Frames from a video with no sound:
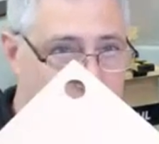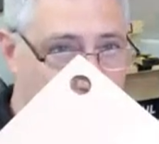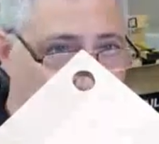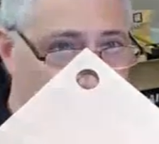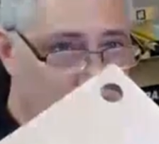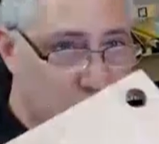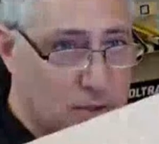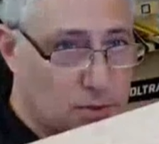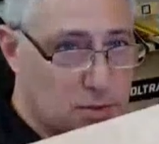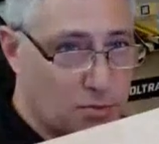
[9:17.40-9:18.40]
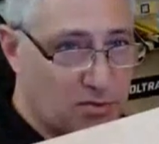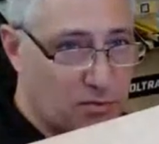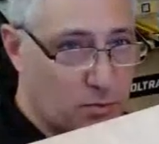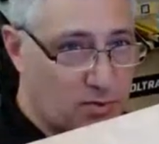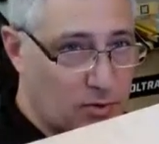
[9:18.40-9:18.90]
typically just used,
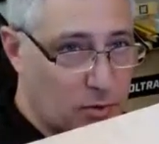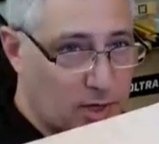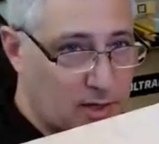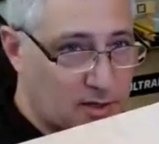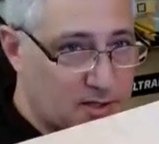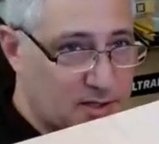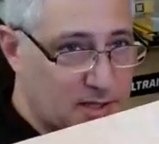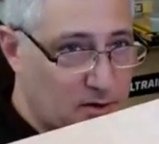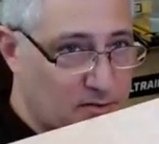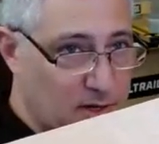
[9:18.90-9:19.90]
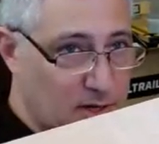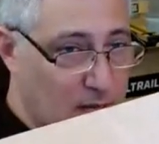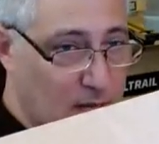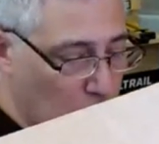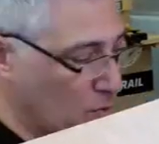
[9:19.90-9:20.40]
we've located the center of it,
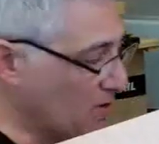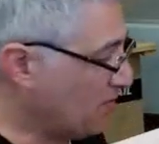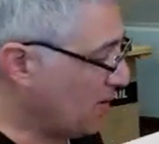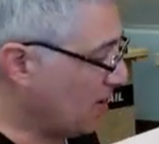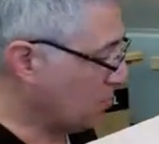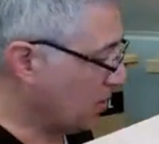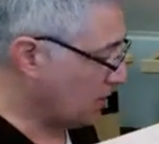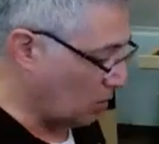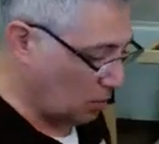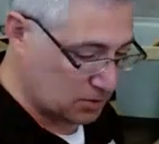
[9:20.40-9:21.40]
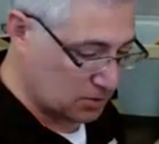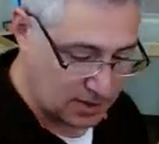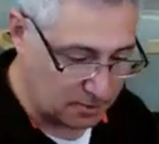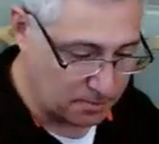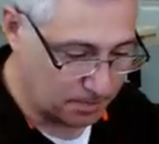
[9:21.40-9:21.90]
we've put the holes
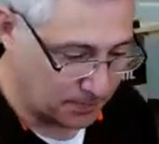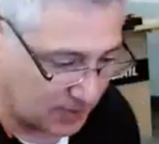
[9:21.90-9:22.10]
in there.